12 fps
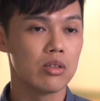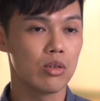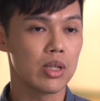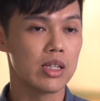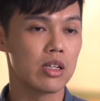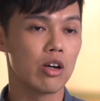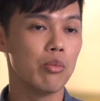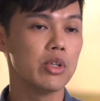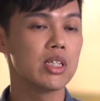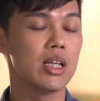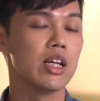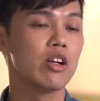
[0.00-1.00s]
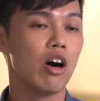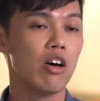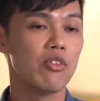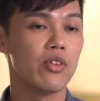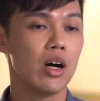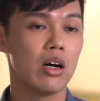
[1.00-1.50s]
So there's a common saying
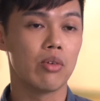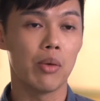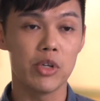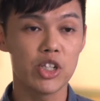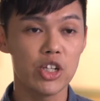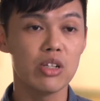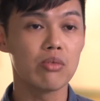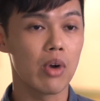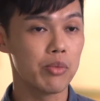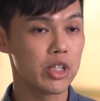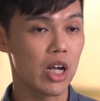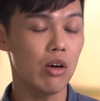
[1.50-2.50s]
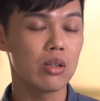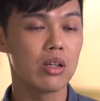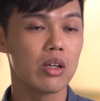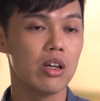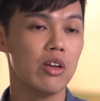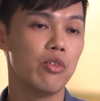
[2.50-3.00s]
of rubbish in, rubbish out.
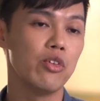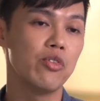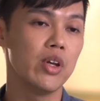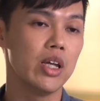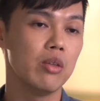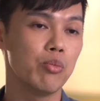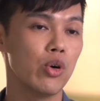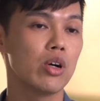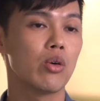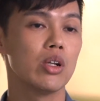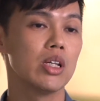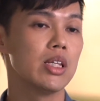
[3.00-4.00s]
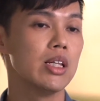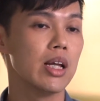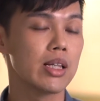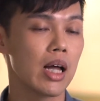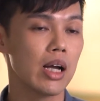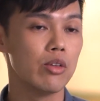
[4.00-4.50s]
If we feed in poor quality
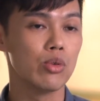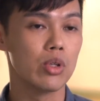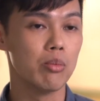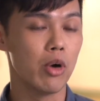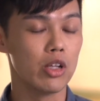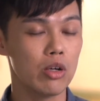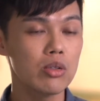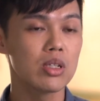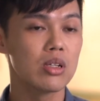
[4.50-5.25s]
data into the models,